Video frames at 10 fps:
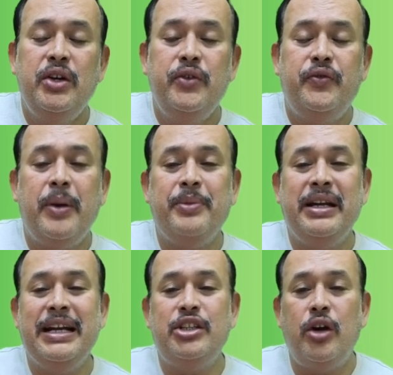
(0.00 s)
from the
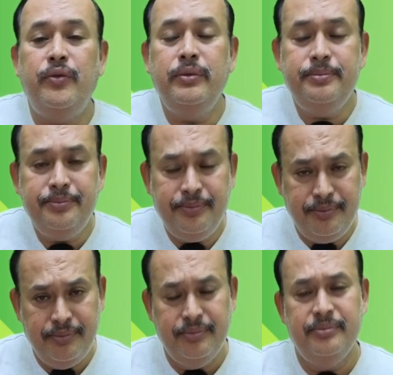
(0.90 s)
date of
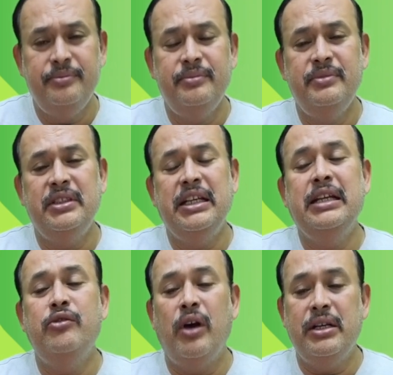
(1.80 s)

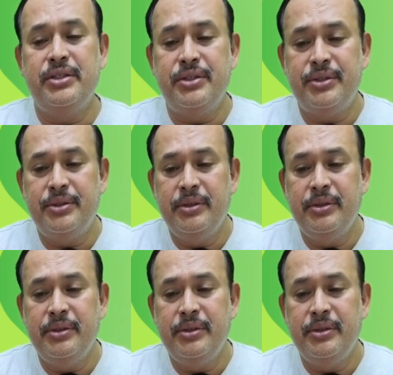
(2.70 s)
invoice.